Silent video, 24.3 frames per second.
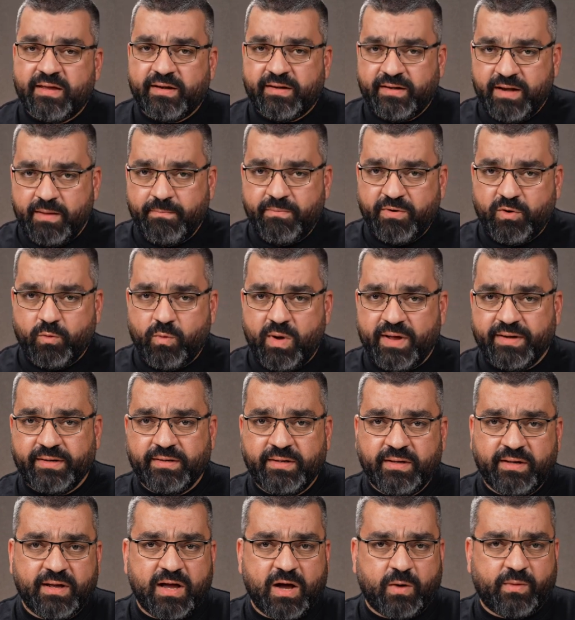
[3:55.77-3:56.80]
Number one,
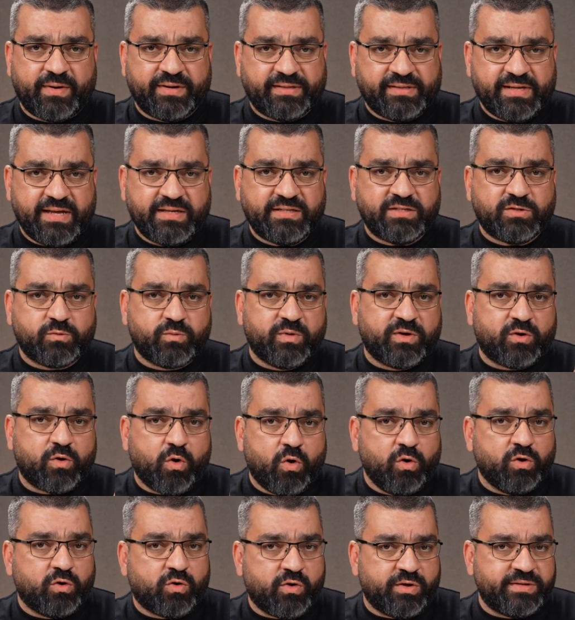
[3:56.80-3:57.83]
our tests were
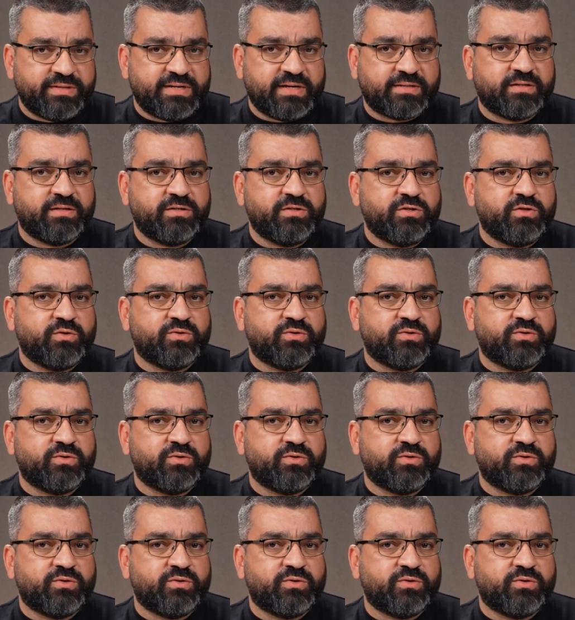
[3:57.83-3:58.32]
all conducted